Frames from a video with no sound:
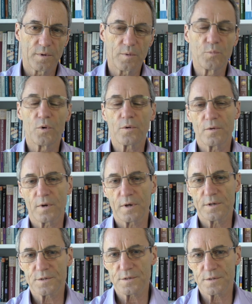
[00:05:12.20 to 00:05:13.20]
important, I
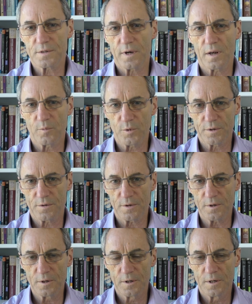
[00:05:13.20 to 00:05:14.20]
guess, is
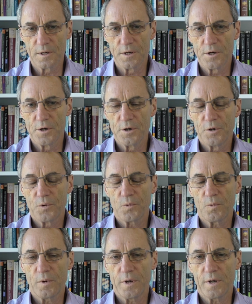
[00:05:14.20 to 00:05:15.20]
scalability,
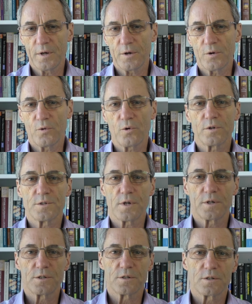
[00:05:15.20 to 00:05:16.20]
where
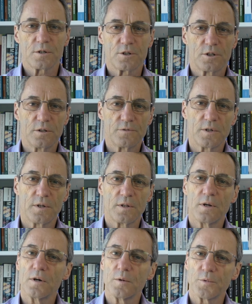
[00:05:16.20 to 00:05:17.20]
organizations are shifting
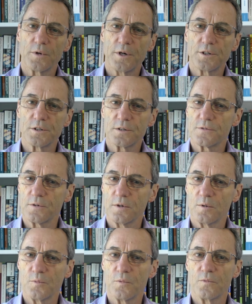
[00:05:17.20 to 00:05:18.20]
their operations
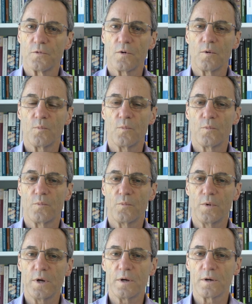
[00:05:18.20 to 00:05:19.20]
from
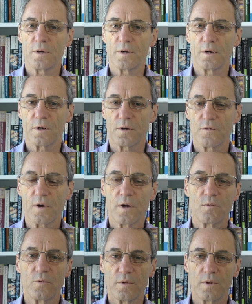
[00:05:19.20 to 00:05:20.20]
being
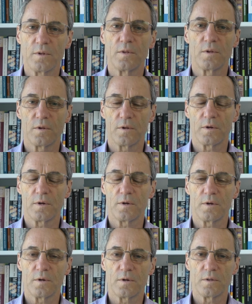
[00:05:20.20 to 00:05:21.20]
contained within
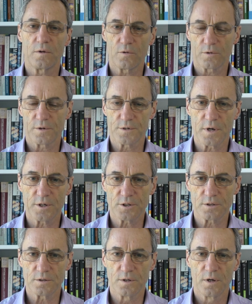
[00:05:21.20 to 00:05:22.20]
the
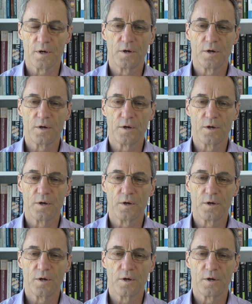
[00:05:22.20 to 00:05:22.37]
organization